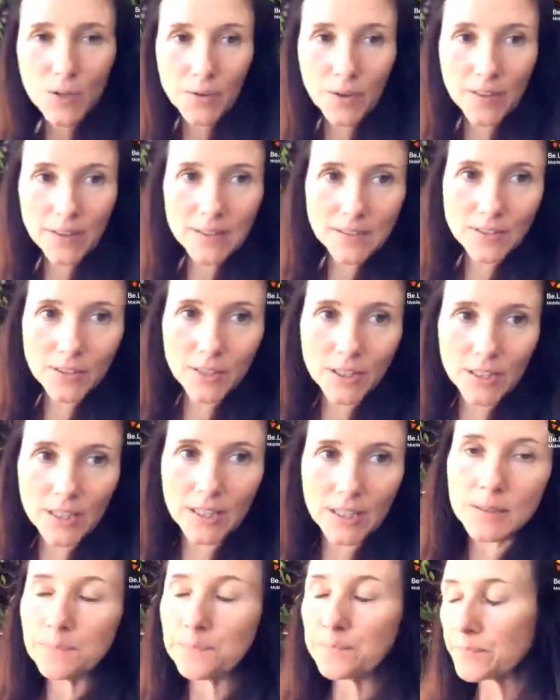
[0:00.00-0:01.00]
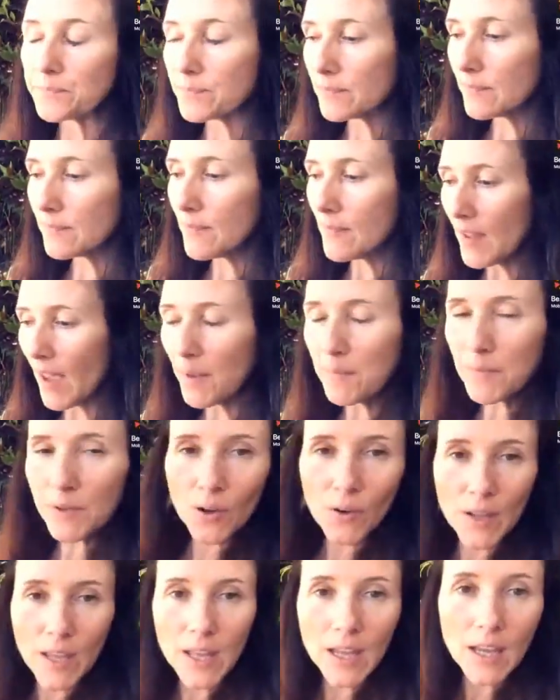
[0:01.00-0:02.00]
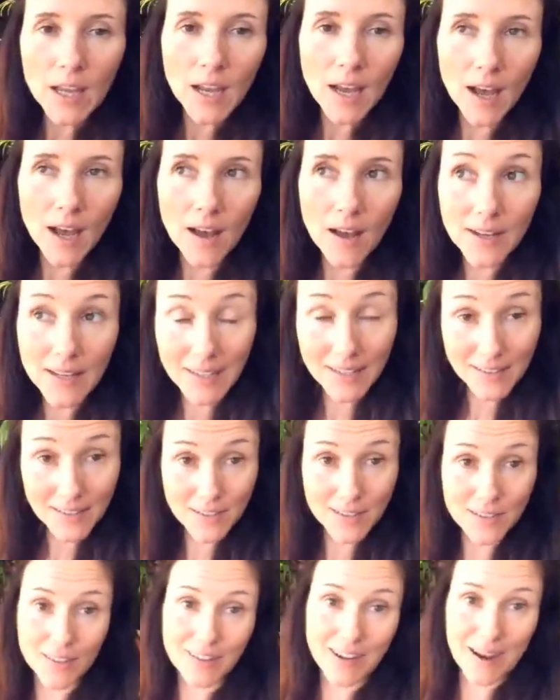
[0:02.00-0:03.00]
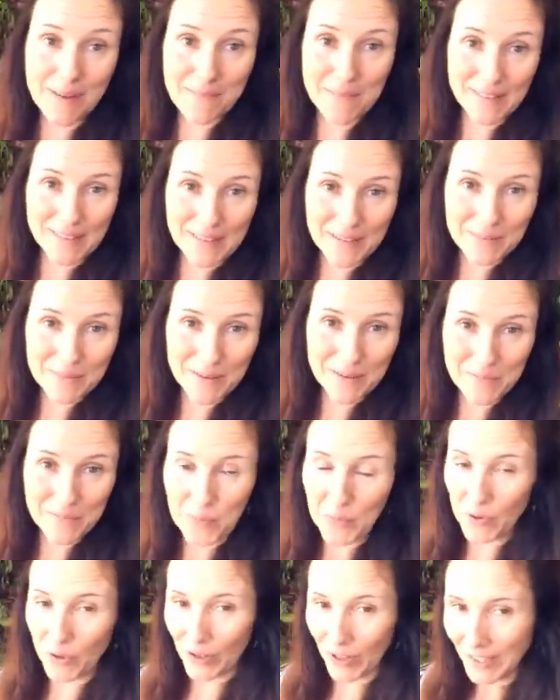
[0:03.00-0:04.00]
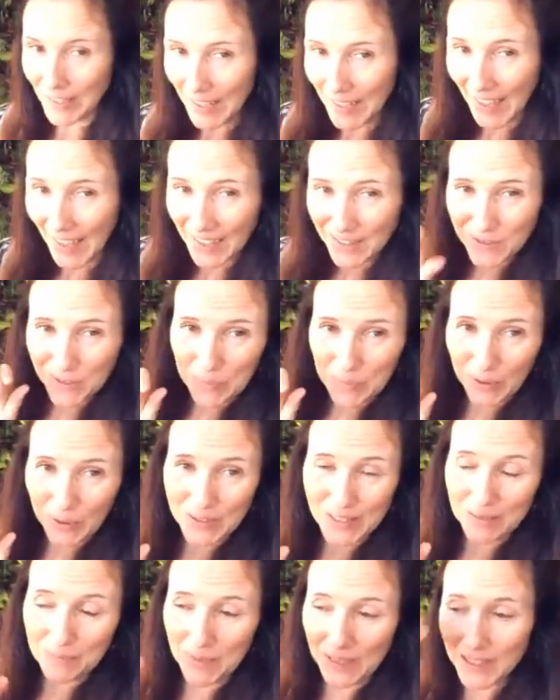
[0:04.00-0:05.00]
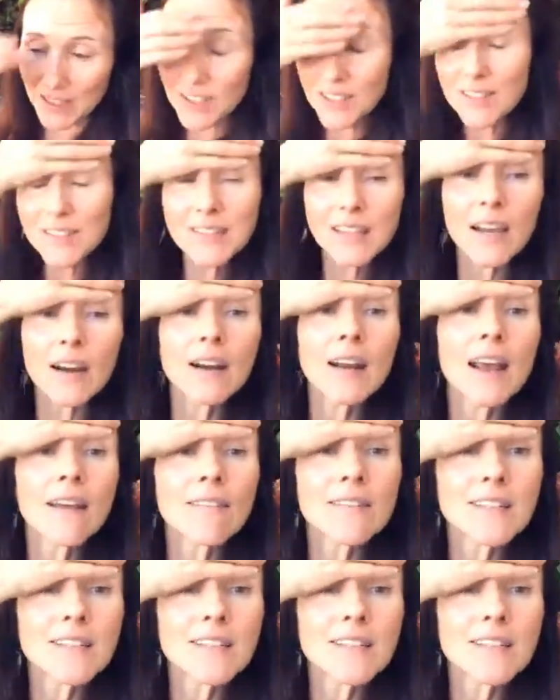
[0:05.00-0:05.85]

you all this earlier. I've been going on Instagram a little bit more, like actually posting pictures there. And every